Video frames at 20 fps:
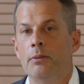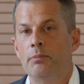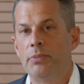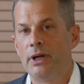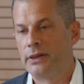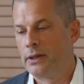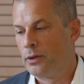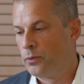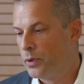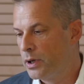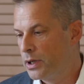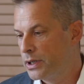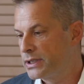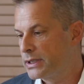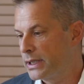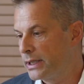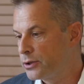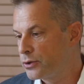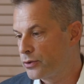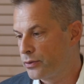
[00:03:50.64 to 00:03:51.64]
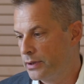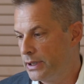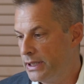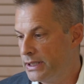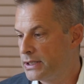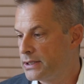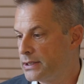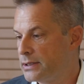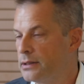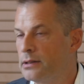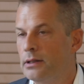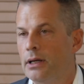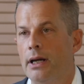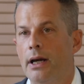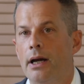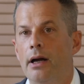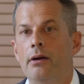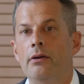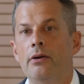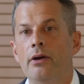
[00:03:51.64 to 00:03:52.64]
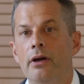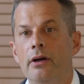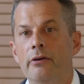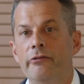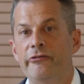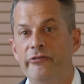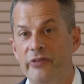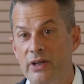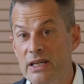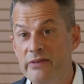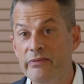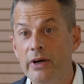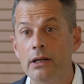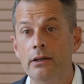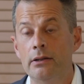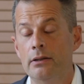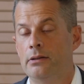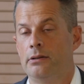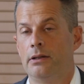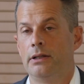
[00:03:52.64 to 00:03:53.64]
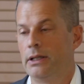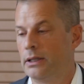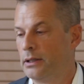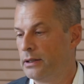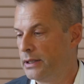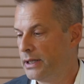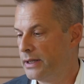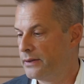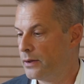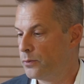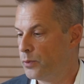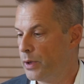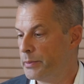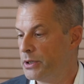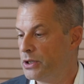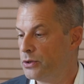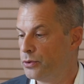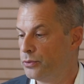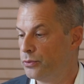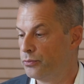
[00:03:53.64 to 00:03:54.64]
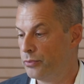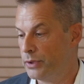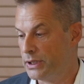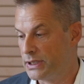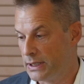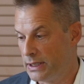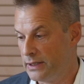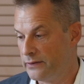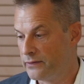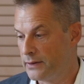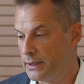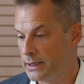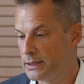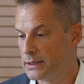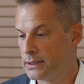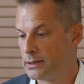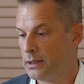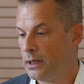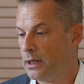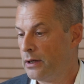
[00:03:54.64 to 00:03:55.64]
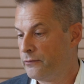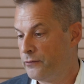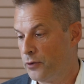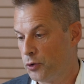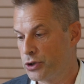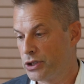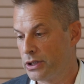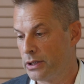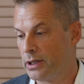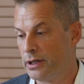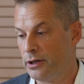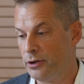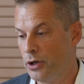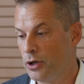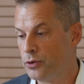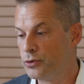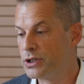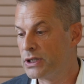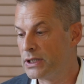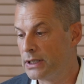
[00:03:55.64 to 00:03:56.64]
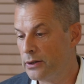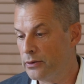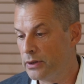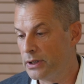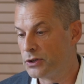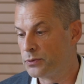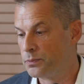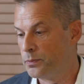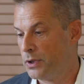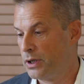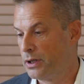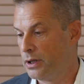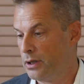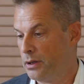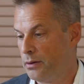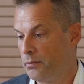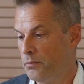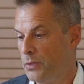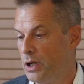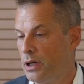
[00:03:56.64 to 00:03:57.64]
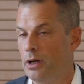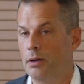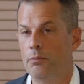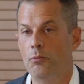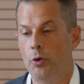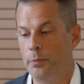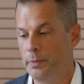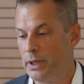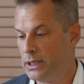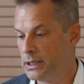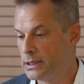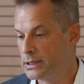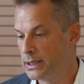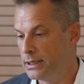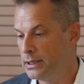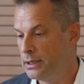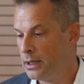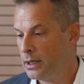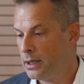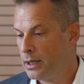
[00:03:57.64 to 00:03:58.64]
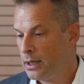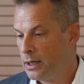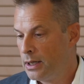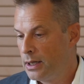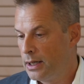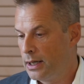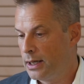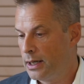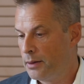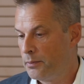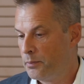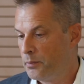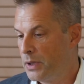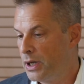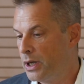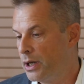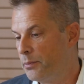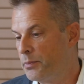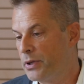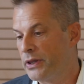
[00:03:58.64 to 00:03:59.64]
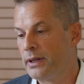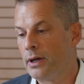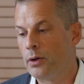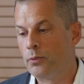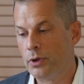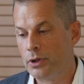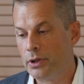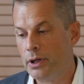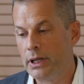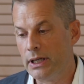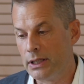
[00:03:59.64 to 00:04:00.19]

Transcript: But there was increased fever in the women who received this. Fortunately, no serious morbidity, but there were